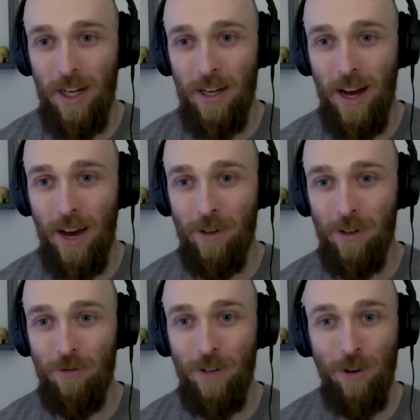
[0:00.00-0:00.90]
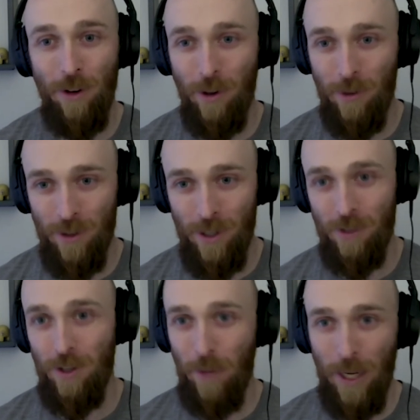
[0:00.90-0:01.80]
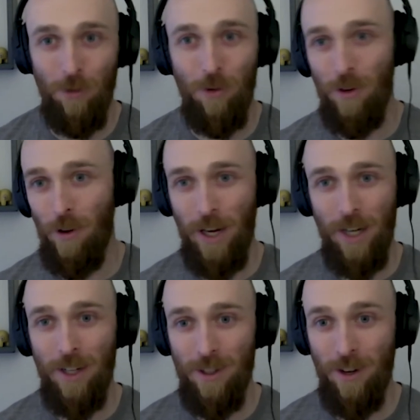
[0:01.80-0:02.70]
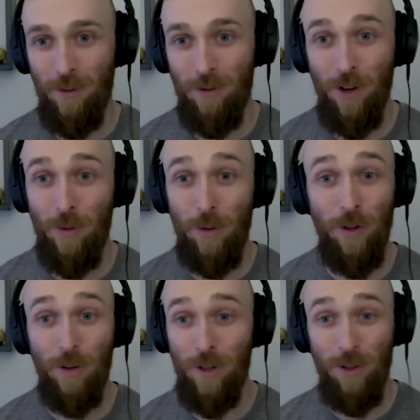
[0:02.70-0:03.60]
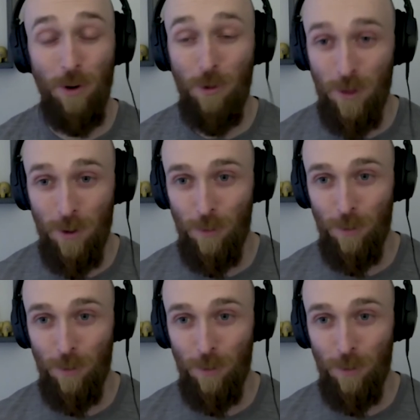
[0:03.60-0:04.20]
and having to figure out all these things like payroll and all that kind of stuff for a lot of people that'd be totally mm-hmm.